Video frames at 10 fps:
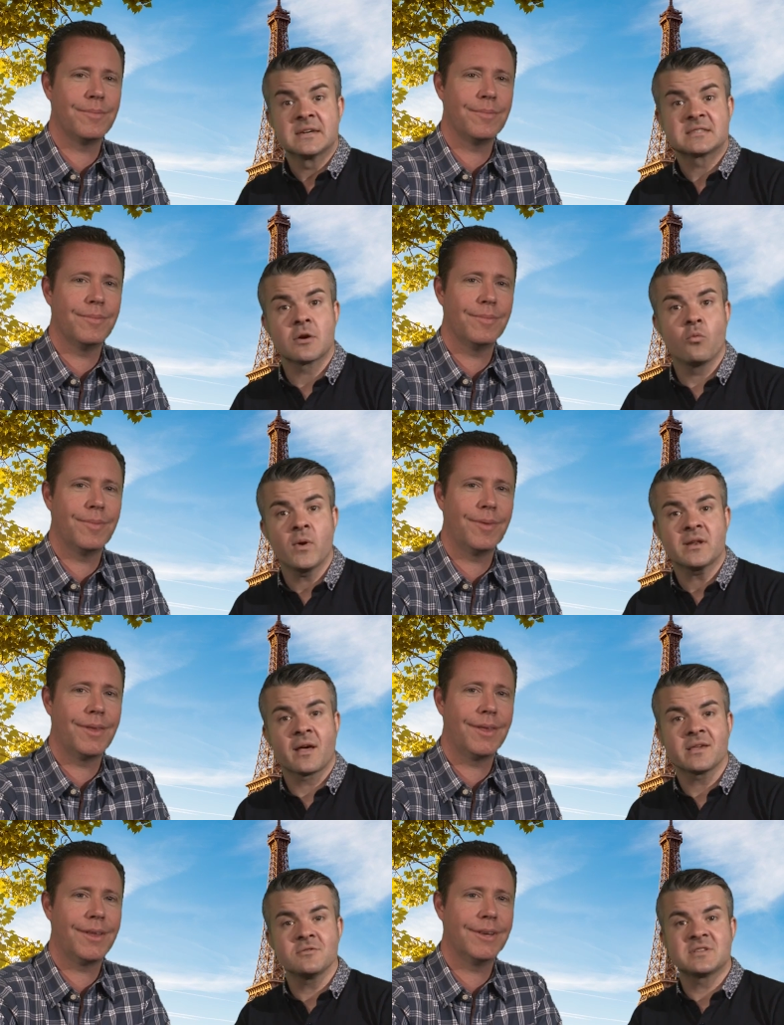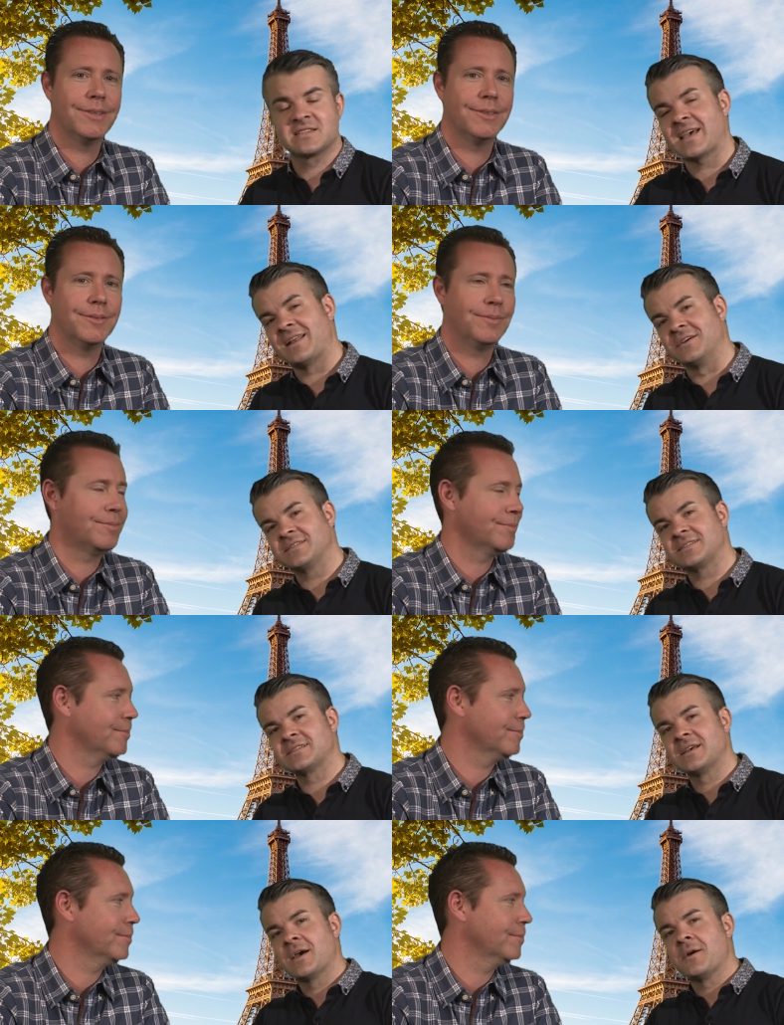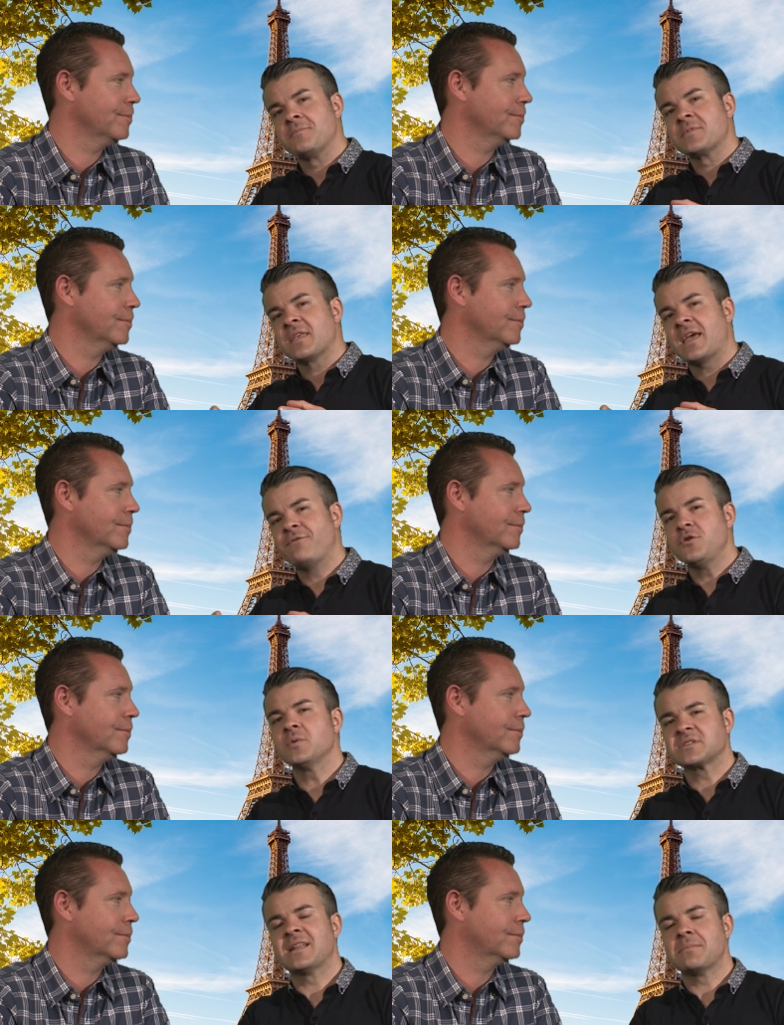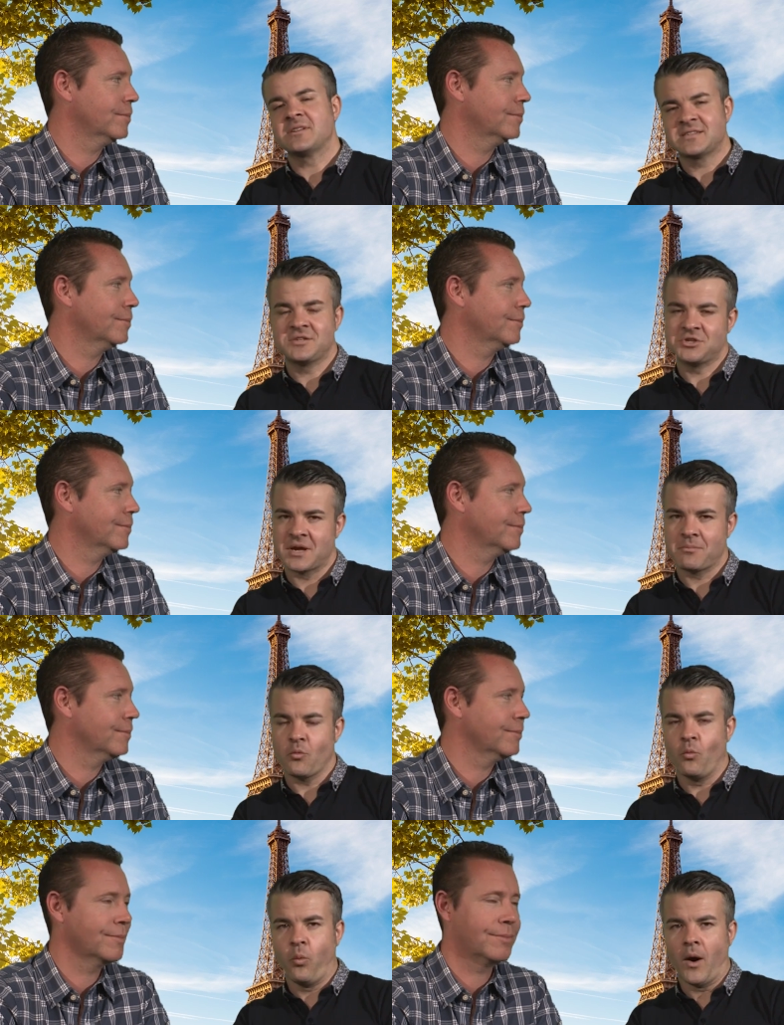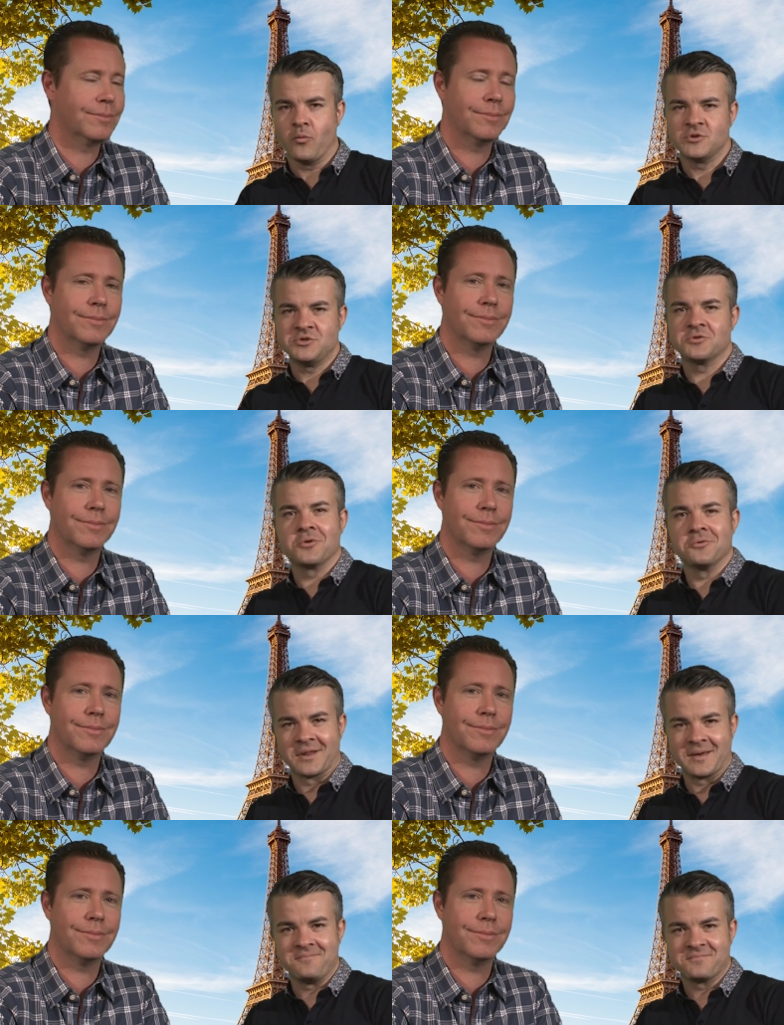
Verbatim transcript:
Speaker 1: So we'd like you to tell us if you were to name a Disney ship, what would you call it?